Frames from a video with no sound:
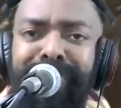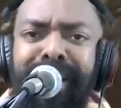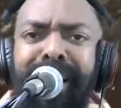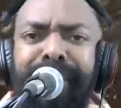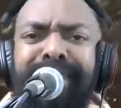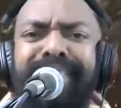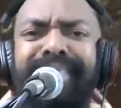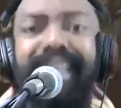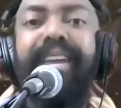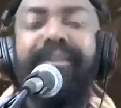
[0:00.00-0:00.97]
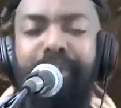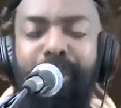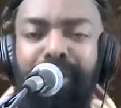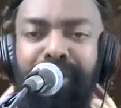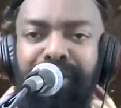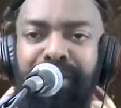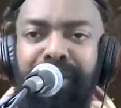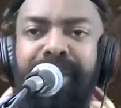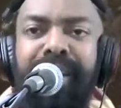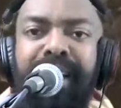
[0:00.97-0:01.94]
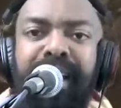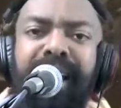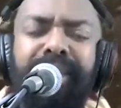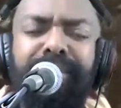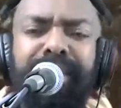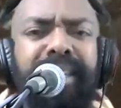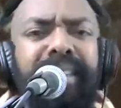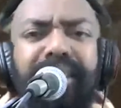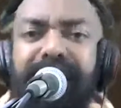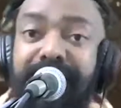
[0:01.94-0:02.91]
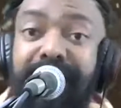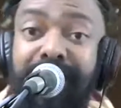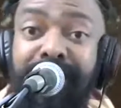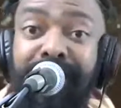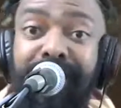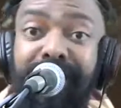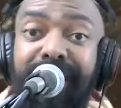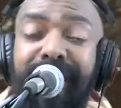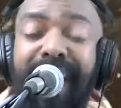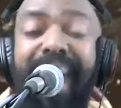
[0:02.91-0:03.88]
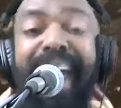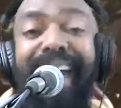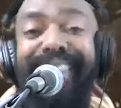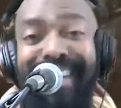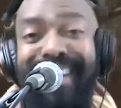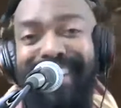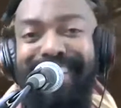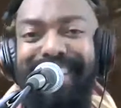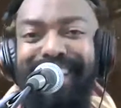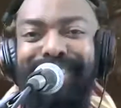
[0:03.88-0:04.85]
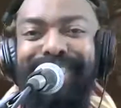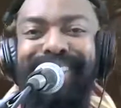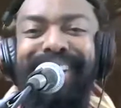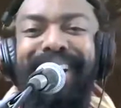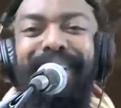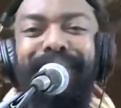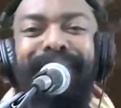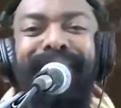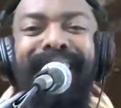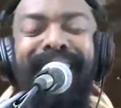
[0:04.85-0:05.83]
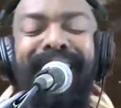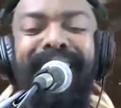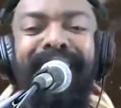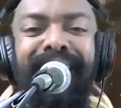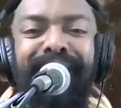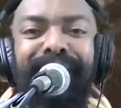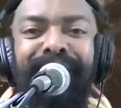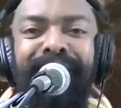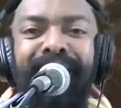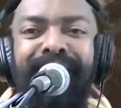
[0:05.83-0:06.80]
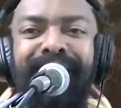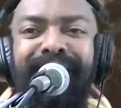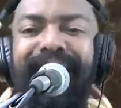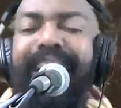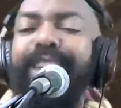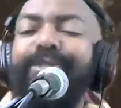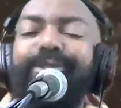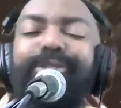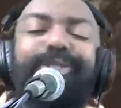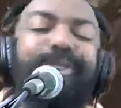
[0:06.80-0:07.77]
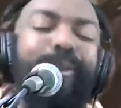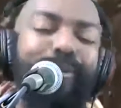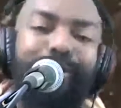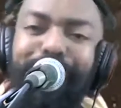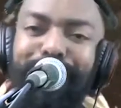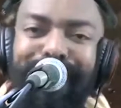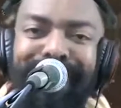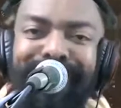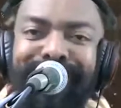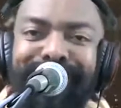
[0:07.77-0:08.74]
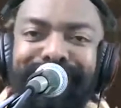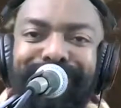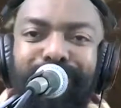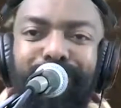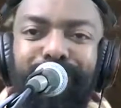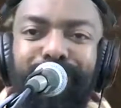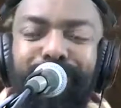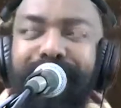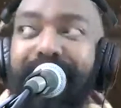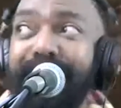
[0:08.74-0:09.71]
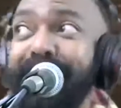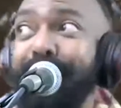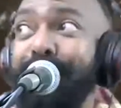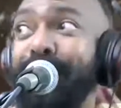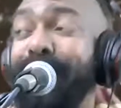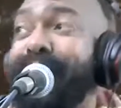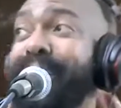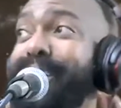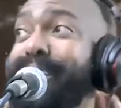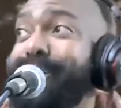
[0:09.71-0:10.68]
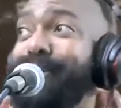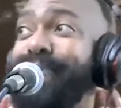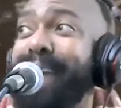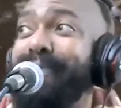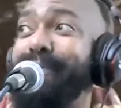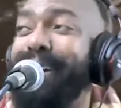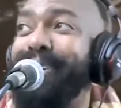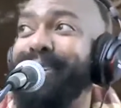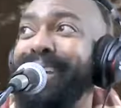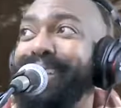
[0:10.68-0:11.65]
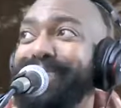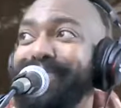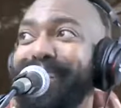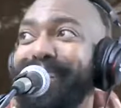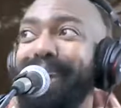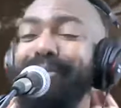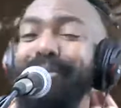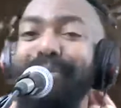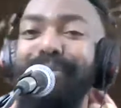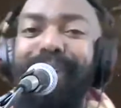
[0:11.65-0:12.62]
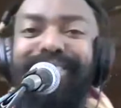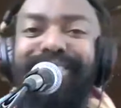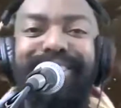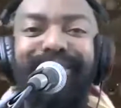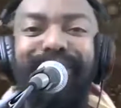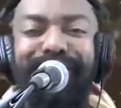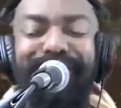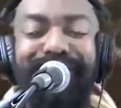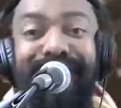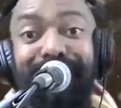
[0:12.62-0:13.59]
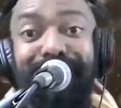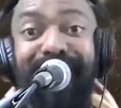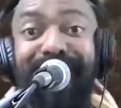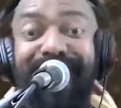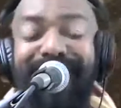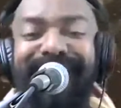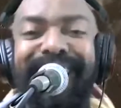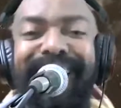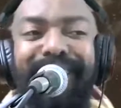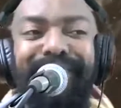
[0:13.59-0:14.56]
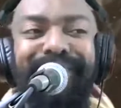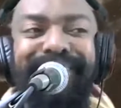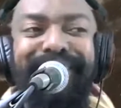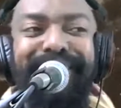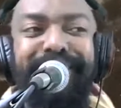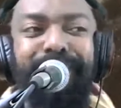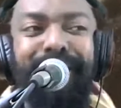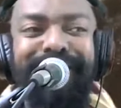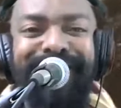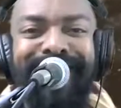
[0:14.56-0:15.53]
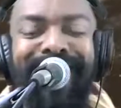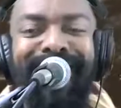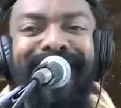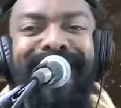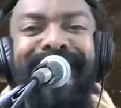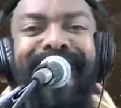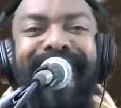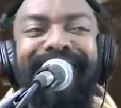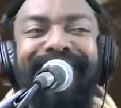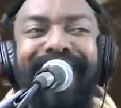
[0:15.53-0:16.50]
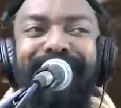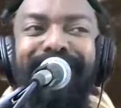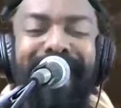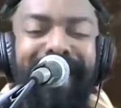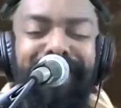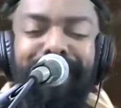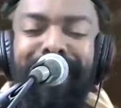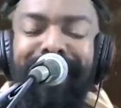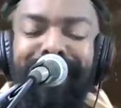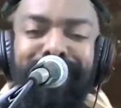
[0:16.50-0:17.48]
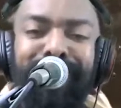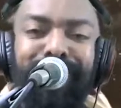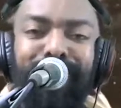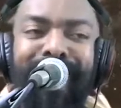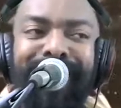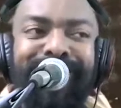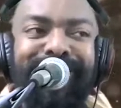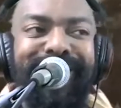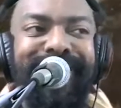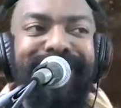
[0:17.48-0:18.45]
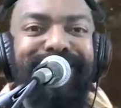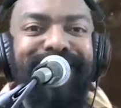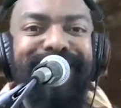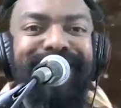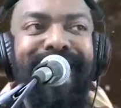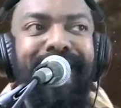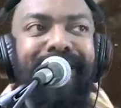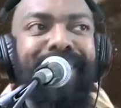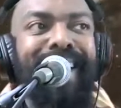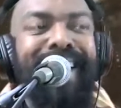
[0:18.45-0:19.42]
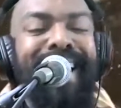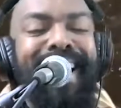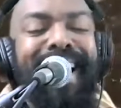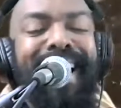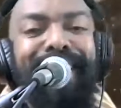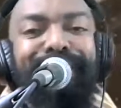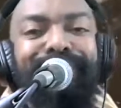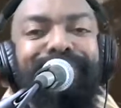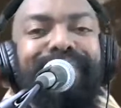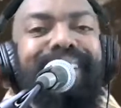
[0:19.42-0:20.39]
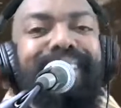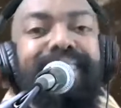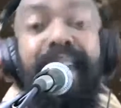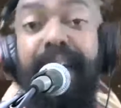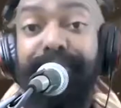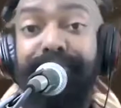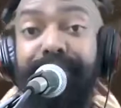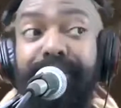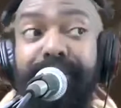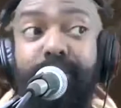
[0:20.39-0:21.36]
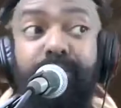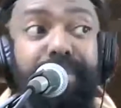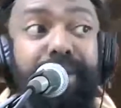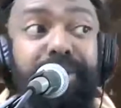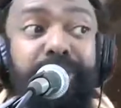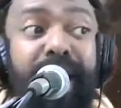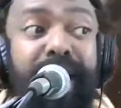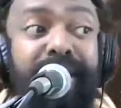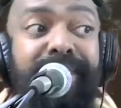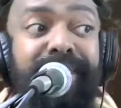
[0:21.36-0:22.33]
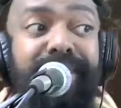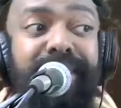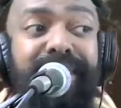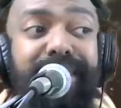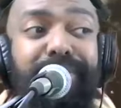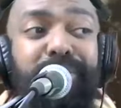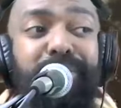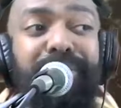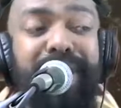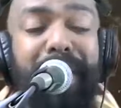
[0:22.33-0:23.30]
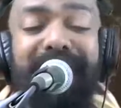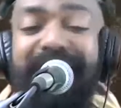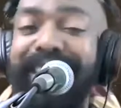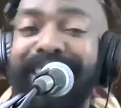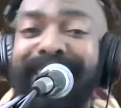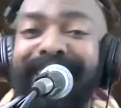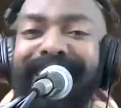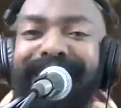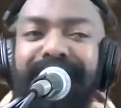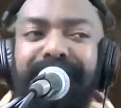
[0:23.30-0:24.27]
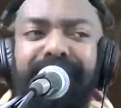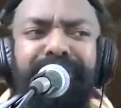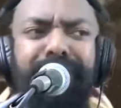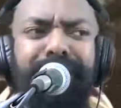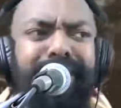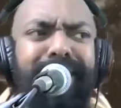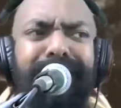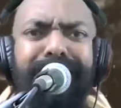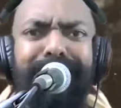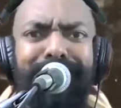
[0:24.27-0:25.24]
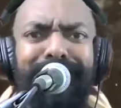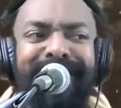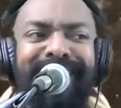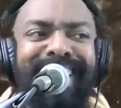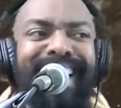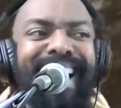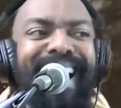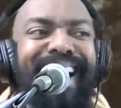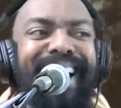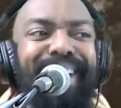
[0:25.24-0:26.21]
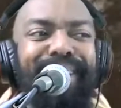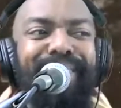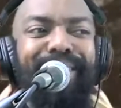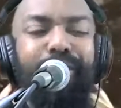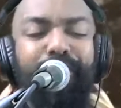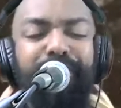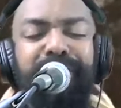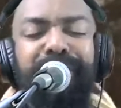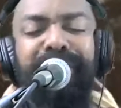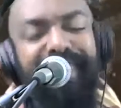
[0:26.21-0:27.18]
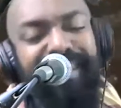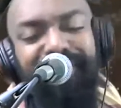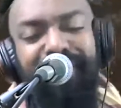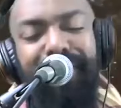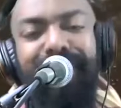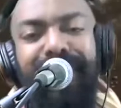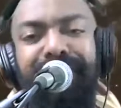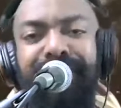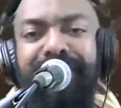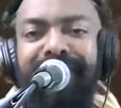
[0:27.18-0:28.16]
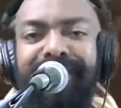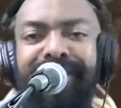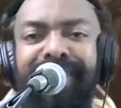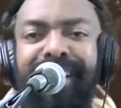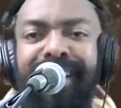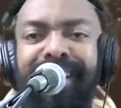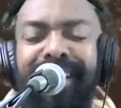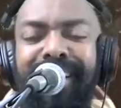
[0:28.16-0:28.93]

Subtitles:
and singing for all of you in the year and in the years to come. Um, Thank you so very much for your love and support. Thank you to everybody on Instagram who's been watching throughout the night for the last 8 hours to get this project out. And thank you to everybody who's watched just now. Yeah, those are my two tracks. It's the most wonderful time of the year, a cover from I think the 30s, and then Grown Up Christmas List from David Foster and